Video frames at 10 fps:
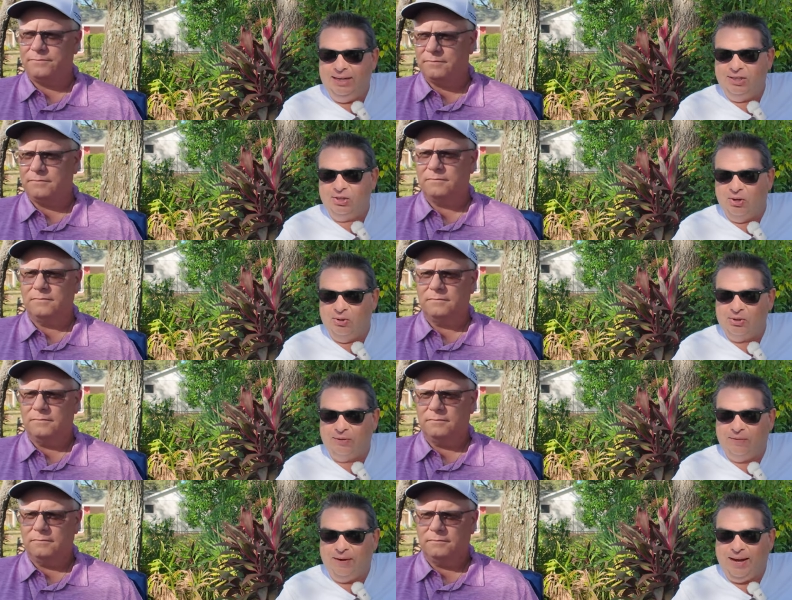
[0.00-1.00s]
Speaker 1: East
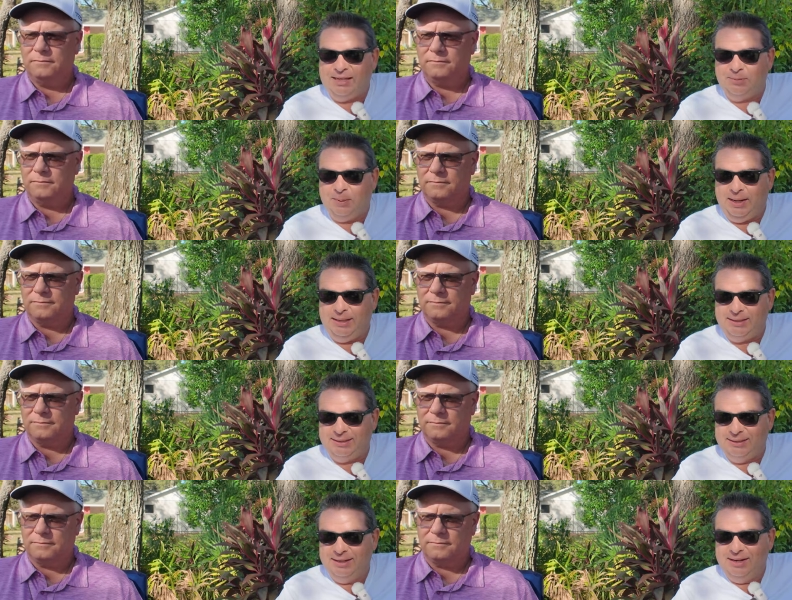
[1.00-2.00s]
Coast, fast
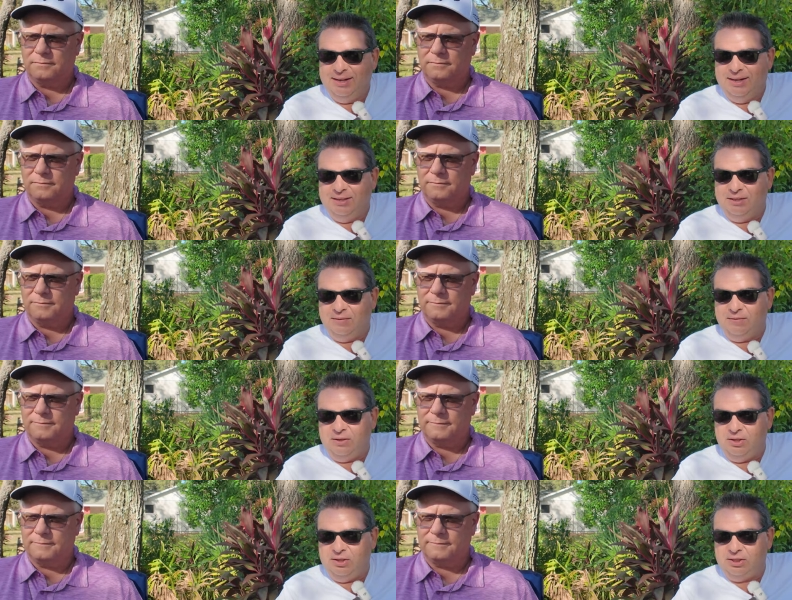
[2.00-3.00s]
paced,
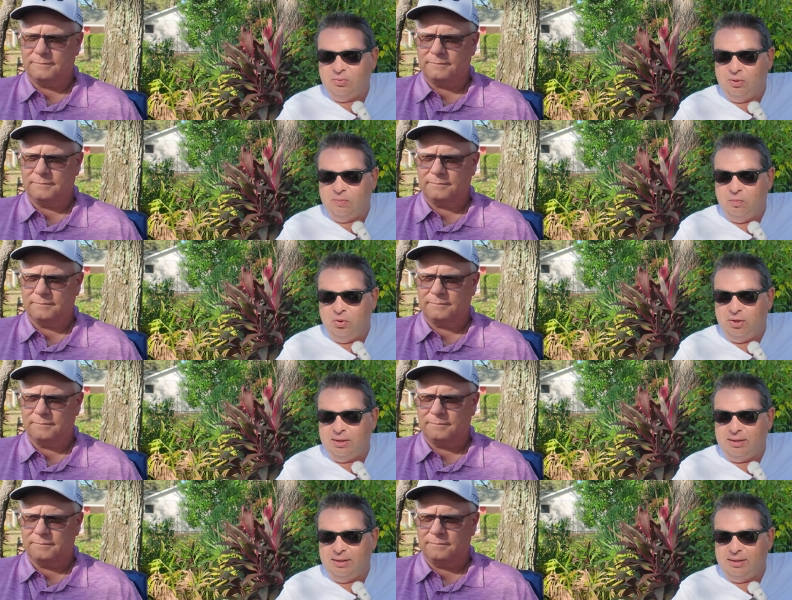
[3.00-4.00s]
diverse with
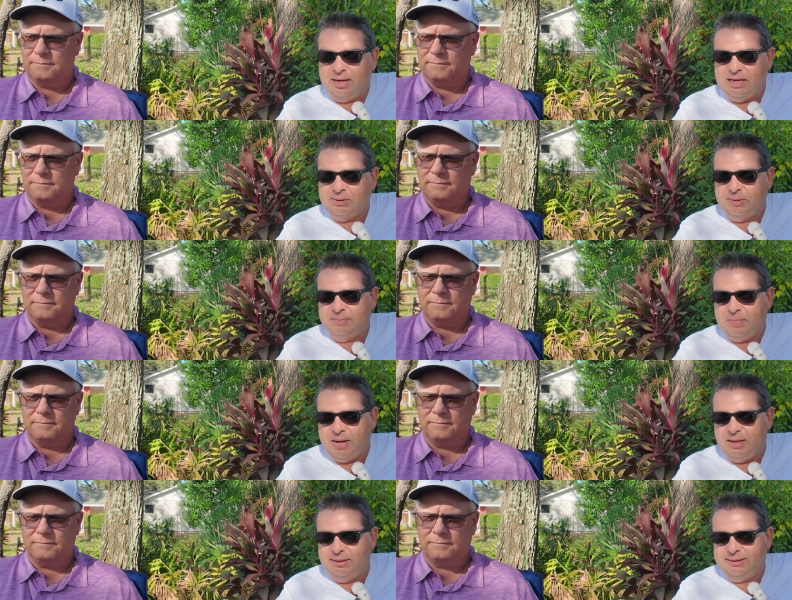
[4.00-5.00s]
more
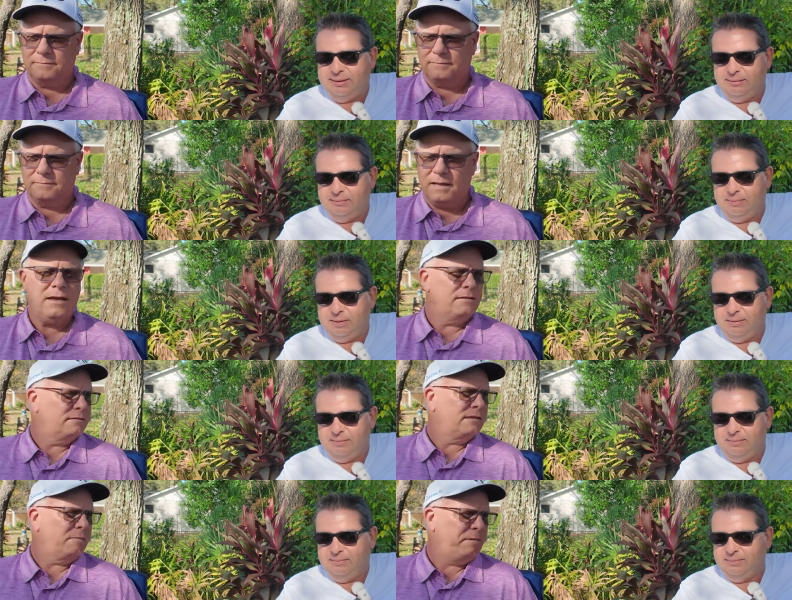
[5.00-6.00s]
cosmopolitan. Yeah,
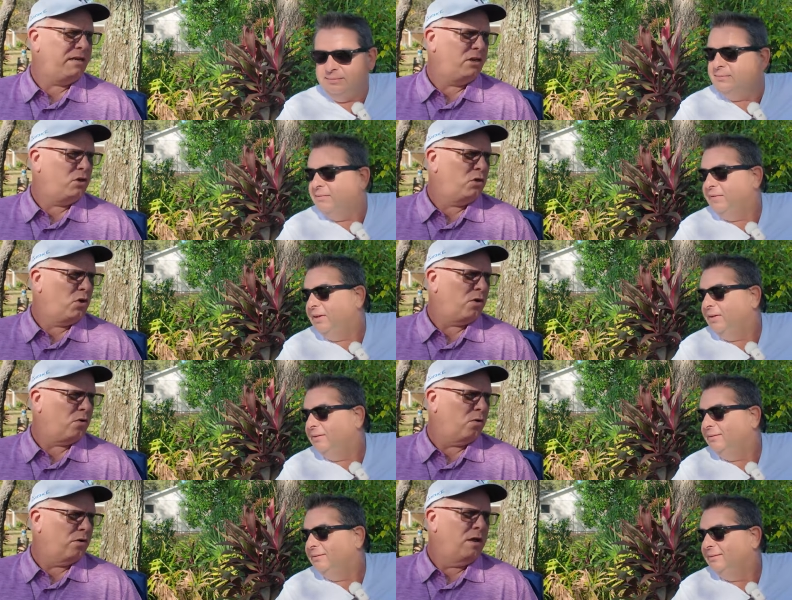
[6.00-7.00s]
Speaker 2: it's like being in New feel.
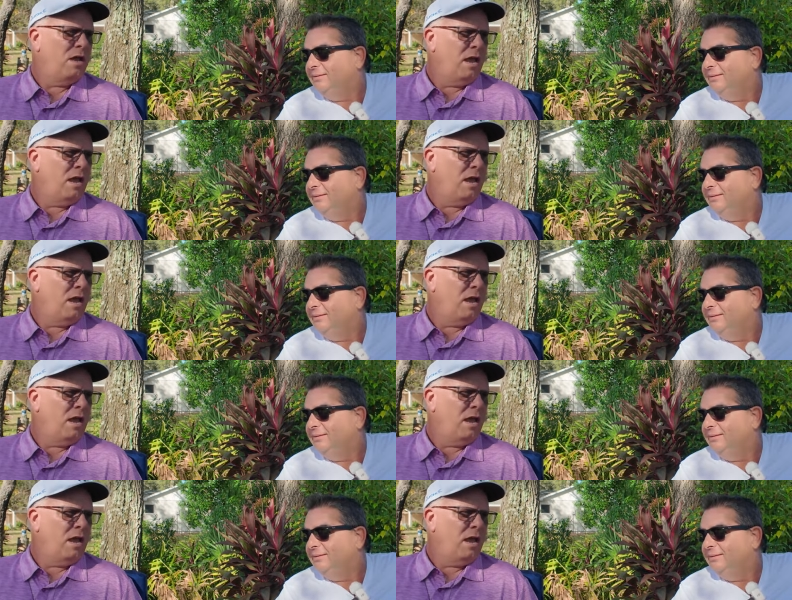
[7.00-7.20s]
York or